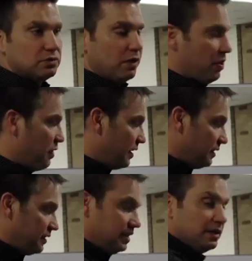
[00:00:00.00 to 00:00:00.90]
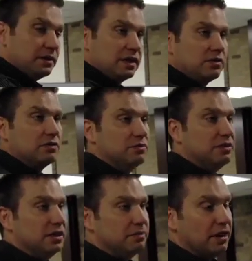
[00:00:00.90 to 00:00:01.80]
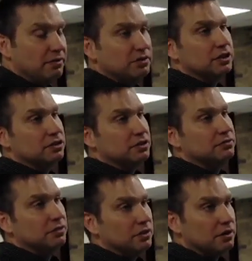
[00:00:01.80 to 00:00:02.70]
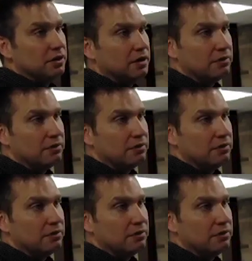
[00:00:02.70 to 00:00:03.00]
big things that you can do to take classes that